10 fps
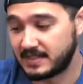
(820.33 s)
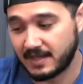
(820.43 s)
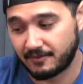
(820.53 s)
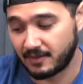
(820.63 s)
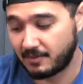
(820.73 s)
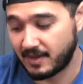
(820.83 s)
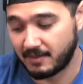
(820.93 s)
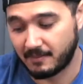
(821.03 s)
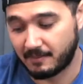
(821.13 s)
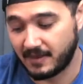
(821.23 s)
Definitely
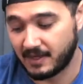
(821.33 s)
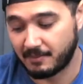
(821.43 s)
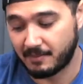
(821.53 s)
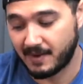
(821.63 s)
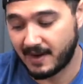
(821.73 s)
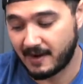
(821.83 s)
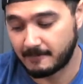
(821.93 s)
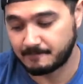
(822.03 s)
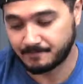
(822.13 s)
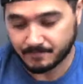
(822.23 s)
pick up a
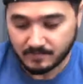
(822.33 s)
pair.